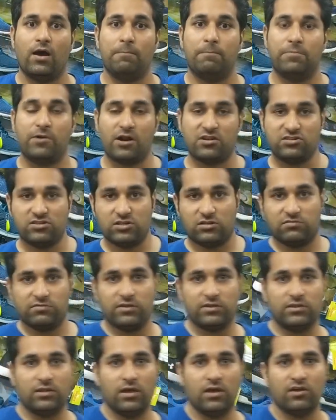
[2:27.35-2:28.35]
brushes
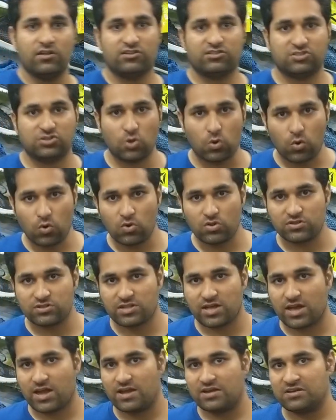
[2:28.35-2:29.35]
with stones
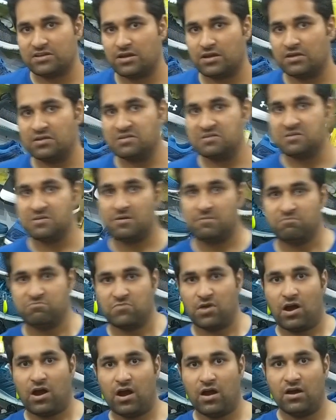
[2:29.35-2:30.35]
and
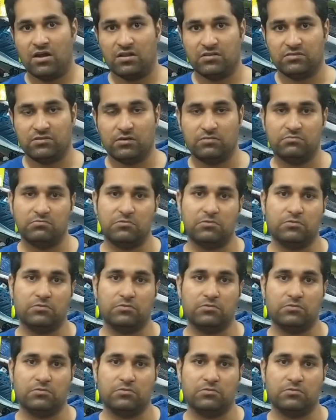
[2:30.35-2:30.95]
the